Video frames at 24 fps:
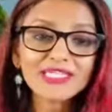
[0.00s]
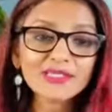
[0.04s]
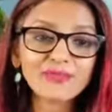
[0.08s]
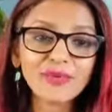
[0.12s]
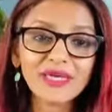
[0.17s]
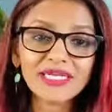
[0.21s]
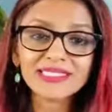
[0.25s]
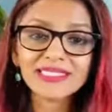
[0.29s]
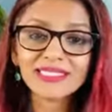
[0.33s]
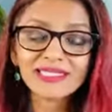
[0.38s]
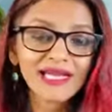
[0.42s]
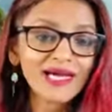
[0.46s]

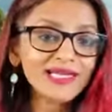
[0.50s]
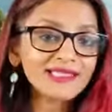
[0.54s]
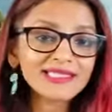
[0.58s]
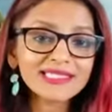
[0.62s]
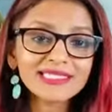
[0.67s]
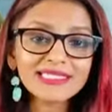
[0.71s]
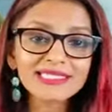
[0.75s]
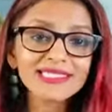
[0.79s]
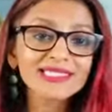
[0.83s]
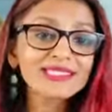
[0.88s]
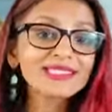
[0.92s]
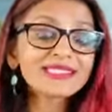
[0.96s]
aspects and
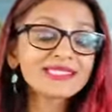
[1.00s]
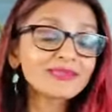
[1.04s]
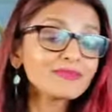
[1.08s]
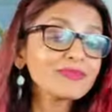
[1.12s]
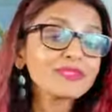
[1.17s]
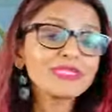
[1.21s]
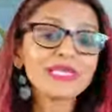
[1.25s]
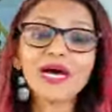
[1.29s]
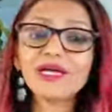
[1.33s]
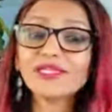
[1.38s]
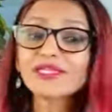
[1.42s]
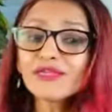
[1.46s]
other
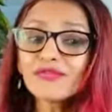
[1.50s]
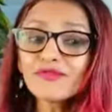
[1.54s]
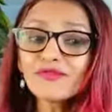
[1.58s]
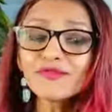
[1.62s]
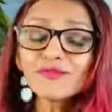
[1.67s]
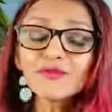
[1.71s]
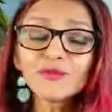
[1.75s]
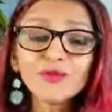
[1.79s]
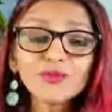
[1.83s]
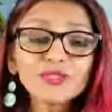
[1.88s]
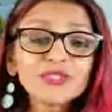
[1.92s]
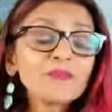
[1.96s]
systems, other
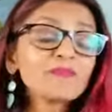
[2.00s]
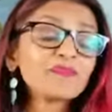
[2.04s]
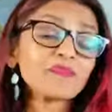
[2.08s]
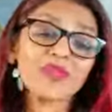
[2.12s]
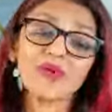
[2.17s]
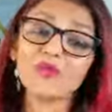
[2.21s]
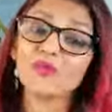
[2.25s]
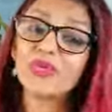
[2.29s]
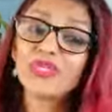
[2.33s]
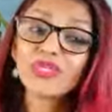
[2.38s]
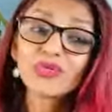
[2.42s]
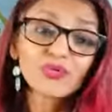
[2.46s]
foods,
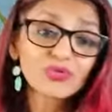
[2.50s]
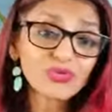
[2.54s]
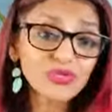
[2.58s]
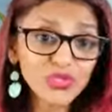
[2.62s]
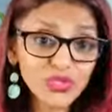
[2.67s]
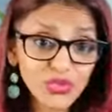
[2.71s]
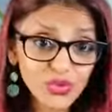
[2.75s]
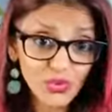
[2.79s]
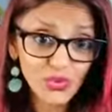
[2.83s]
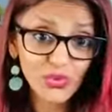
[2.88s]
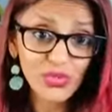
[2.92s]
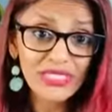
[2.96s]
we don't
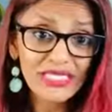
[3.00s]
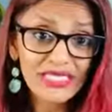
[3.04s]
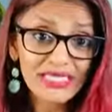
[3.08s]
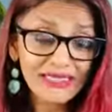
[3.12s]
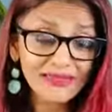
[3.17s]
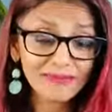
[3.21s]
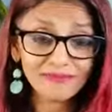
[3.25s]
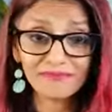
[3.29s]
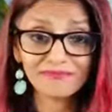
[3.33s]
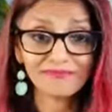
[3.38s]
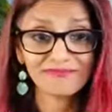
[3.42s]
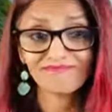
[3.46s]

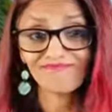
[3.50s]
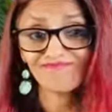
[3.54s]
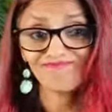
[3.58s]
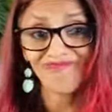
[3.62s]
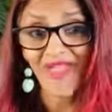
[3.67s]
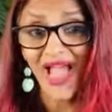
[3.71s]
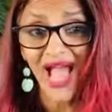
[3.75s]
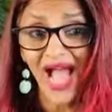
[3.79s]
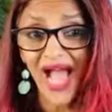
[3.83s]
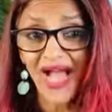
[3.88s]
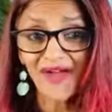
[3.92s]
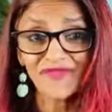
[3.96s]
truly
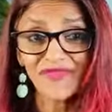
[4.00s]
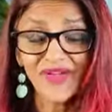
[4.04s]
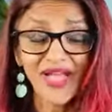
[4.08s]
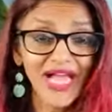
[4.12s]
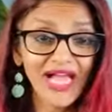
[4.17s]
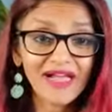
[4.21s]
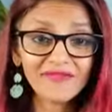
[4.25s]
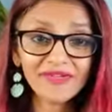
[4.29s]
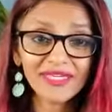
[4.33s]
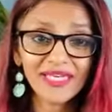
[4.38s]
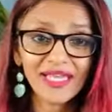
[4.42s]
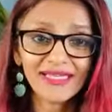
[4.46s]
have
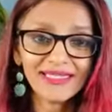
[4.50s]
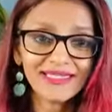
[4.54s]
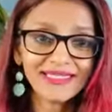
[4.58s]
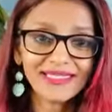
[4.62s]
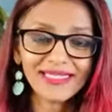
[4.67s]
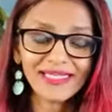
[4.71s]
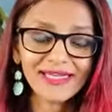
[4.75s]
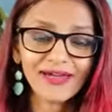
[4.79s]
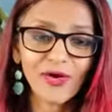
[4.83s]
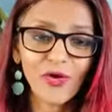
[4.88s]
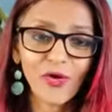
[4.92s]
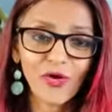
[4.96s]
have an
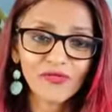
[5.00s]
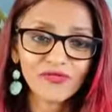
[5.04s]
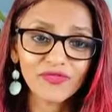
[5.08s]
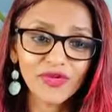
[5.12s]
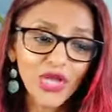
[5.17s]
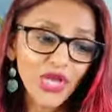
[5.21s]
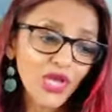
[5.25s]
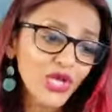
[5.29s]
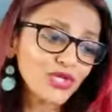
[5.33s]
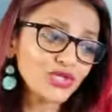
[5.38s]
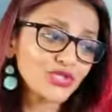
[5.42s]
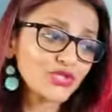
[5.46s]
idea of.